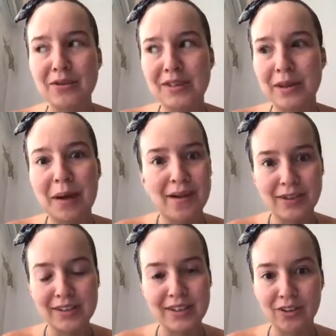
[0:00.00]
them every
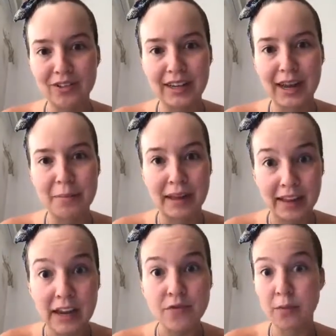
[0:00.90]
single day in my
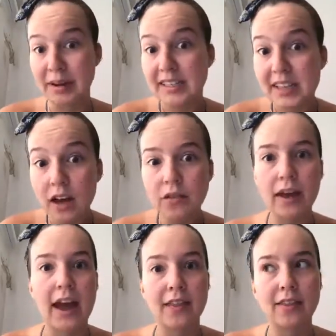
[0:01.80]
life for myself
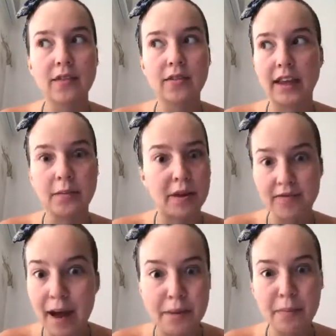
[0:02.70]
and like my
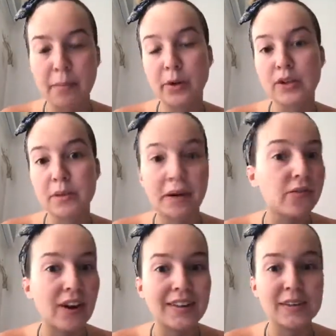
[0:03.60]
family members, my
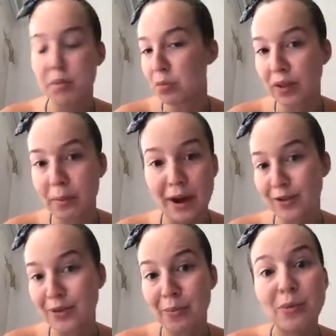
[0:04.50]
friends, the people that matter
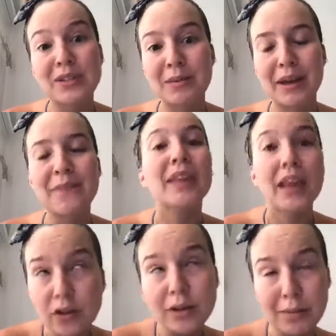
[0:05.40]
the most to me,
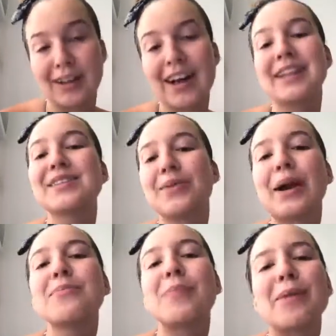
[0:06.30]
including my clients,
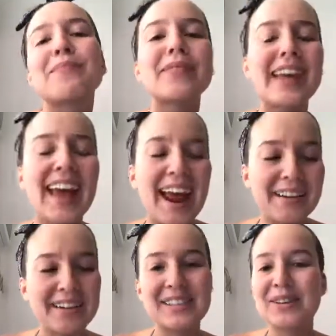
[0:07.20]
right? But
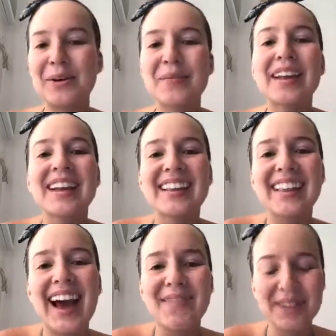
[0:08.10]
anyways, so the
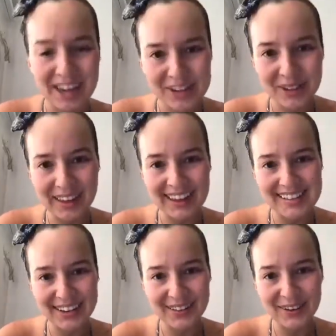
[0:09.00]
application link is
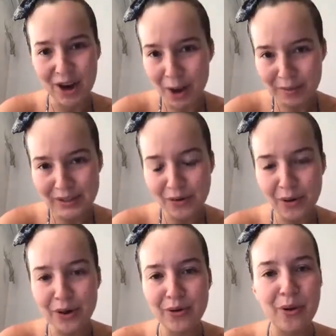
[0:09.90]
there in the comments for
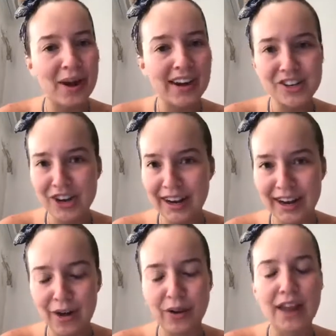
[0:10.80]
you. Go ahead and check it
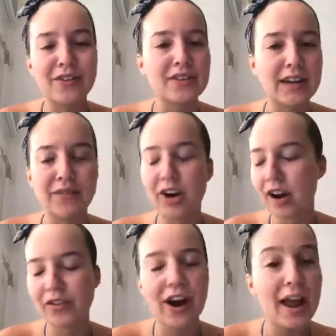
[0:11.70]
out, and there's never
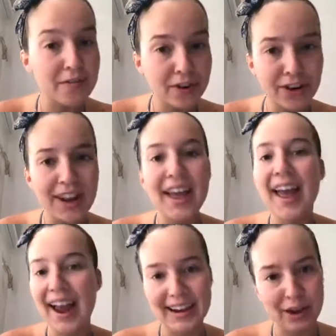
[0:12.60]
ever ever
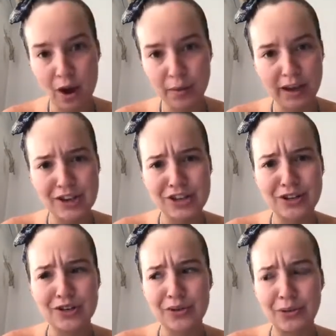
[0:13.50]
any obligation
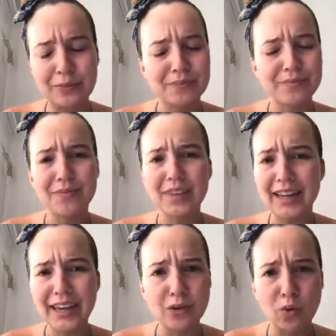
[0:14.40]
to
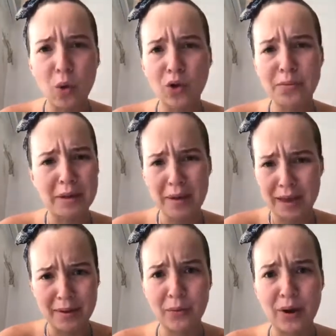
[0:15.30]
enroll or make
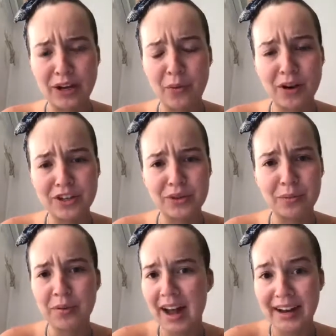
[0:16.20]
payment when you want to
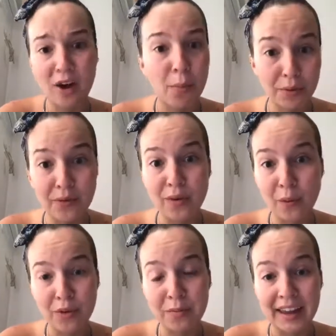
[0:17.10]
apply and hop on the phone
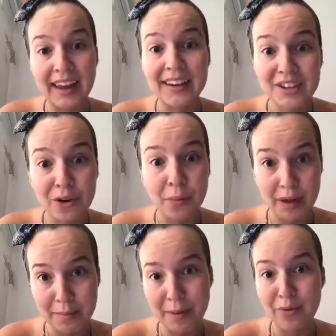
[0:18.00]
with me and get to know me
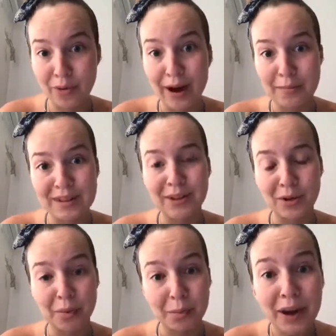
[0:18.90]
and my programs a little
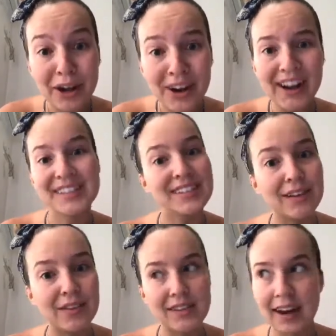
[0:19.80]
bit better and see
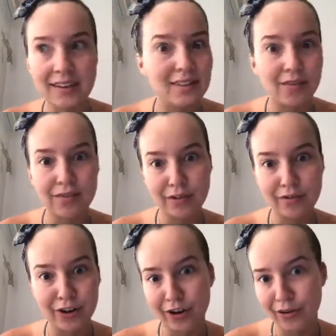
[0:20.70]
if it's an excellent fit
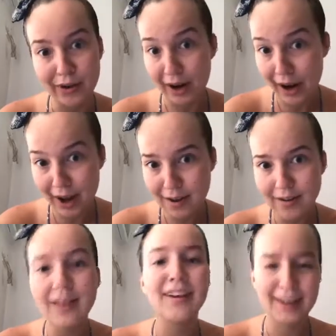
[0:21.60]
for you. Okay.
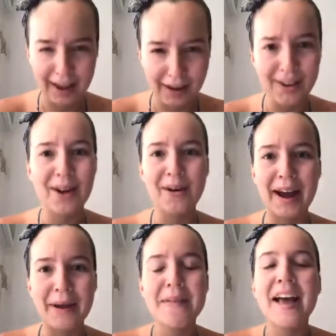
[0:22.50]

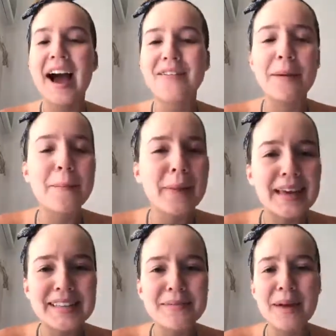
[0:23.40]
Have an
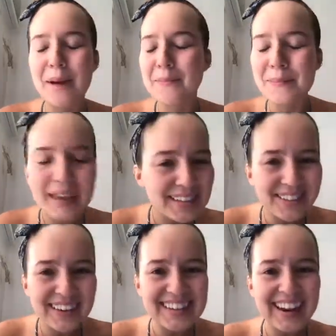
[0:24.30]
amazing
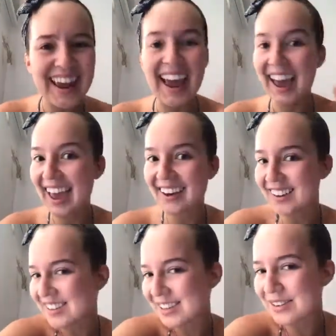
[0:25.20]
Wednesday, and I'll
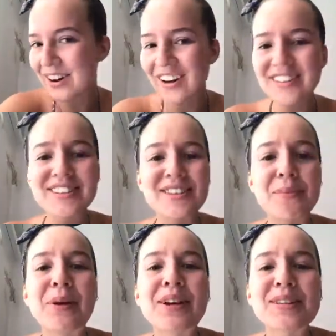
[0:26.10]
see y'all
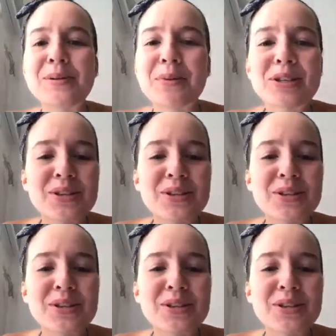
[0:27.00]
super soon.